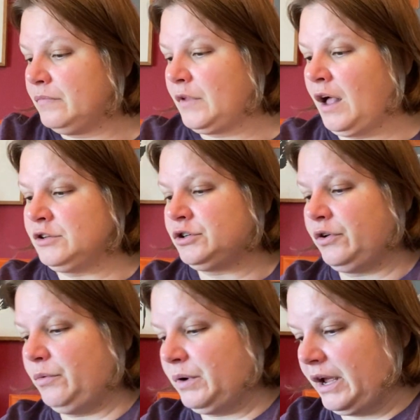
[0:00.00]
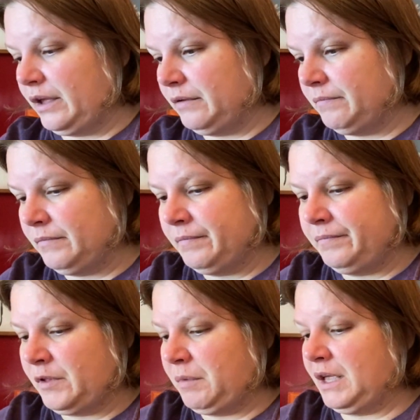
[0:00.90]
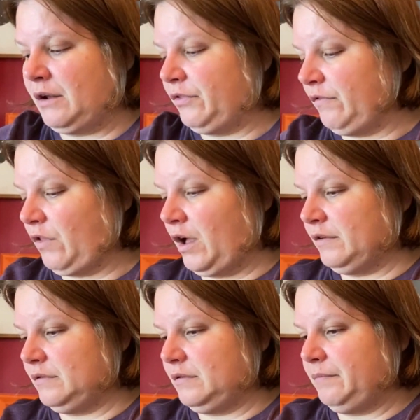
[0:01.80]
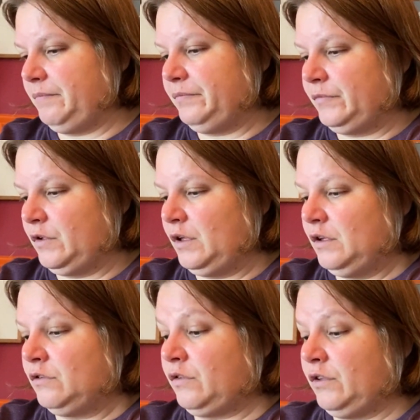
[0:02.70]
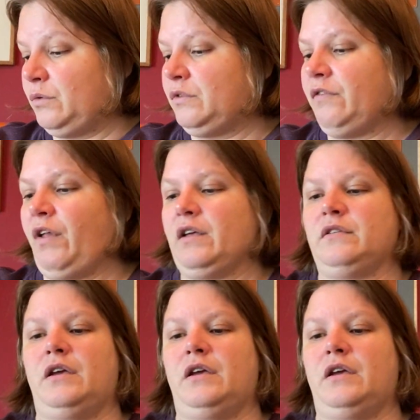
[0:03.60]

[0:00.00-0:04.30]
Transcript: I'll show you what let me get out the floss. So this was the floss I